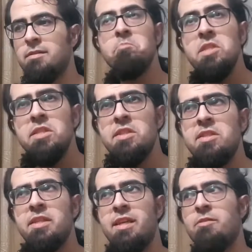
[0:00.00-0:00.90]
Since it's
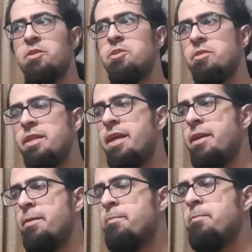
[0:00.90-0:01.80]
the anniversary
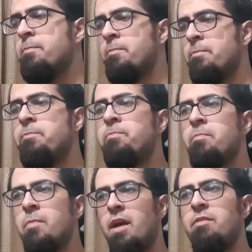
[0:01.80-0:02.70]
day, I